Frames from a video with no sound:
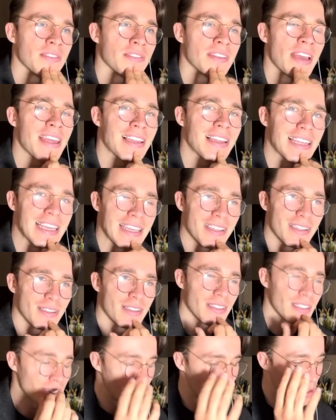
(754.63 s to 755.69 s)
daily,
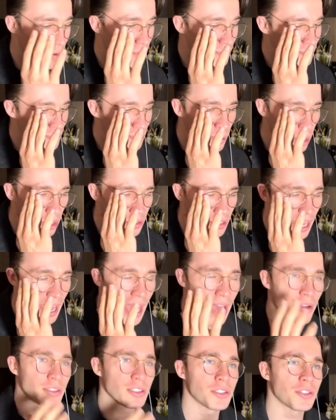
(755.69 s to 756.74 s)
you know, ponder
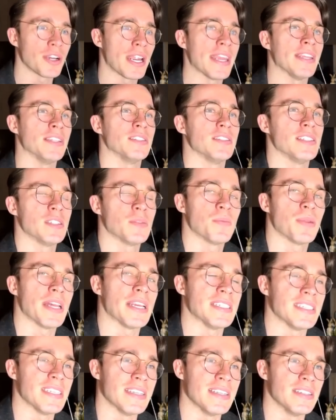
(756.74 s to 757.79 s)
how strange this
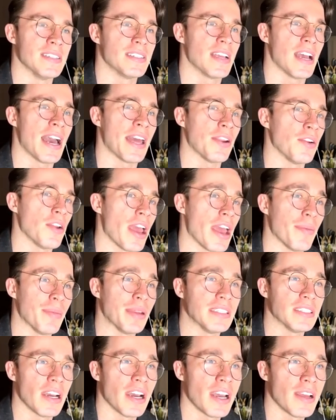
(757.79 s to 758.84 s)
place is. I don't know how
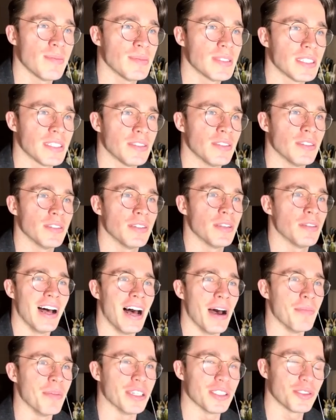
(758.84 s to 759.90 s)
many times, you know,
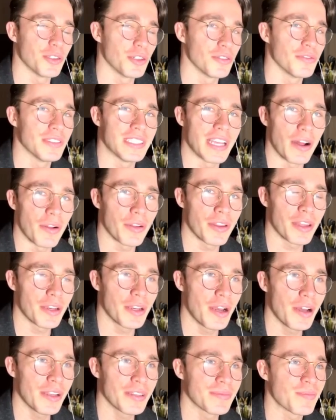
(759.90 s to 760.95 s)
I'm not sure if it's healthy or
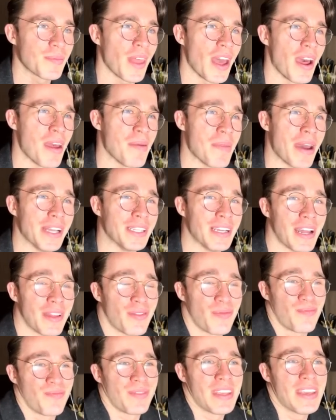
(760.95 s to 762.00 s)
not. I imagine, I,
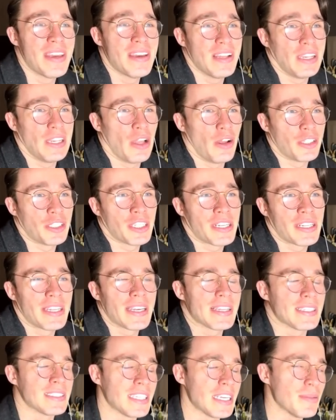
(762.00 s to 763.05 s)
logically
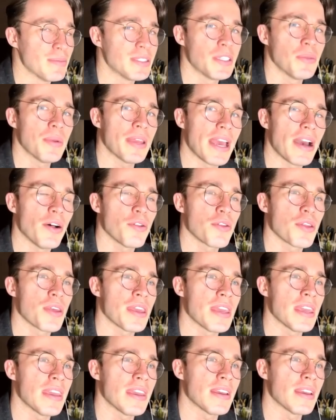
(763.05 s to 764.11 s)
it seems to be
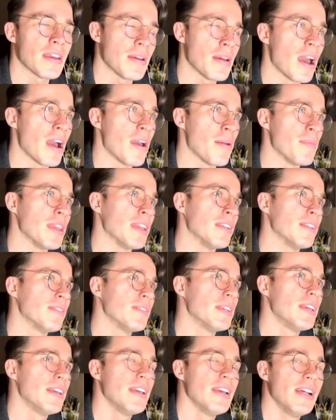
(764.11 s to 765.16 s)
healthy. It, I mean,
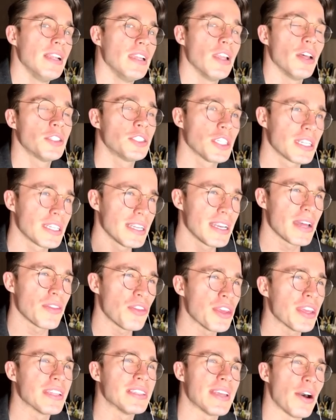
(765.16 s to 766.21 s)
Logically, I
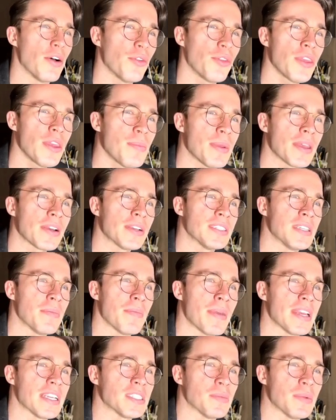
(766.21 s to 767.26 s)
think it's healthy because it
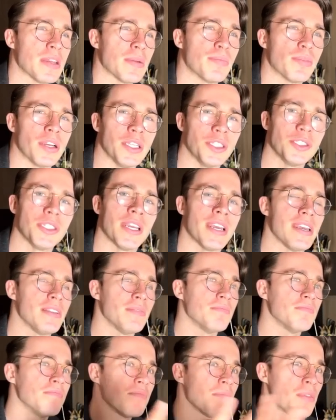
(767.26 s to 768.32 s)
makes me
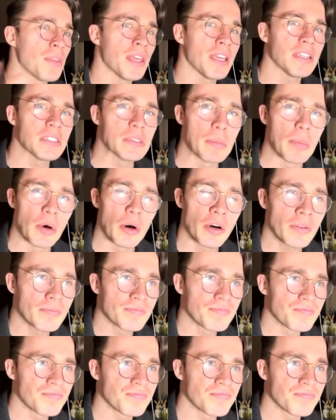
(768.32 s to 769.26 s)
appreciate things more.